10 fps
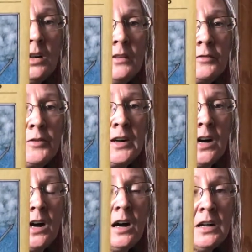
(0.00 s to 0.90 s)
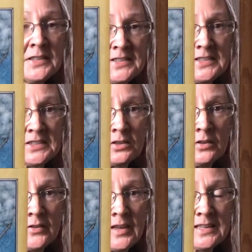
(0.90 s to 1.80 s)
for answers
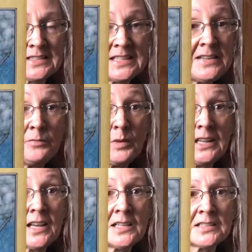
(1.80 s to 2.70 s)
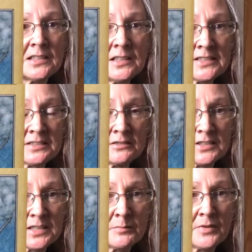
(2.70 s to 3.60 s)
on things, and even when it gets an answer on
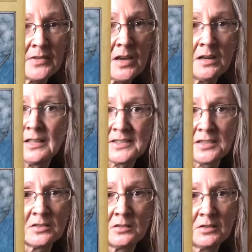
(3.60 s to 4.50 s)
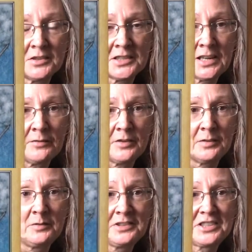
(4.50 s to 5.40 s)
something, that answer's not good enough, and it
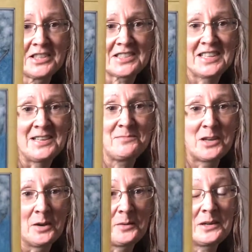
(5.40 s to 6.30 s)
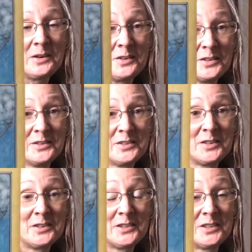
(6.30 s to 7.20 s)
will just keep going on and on and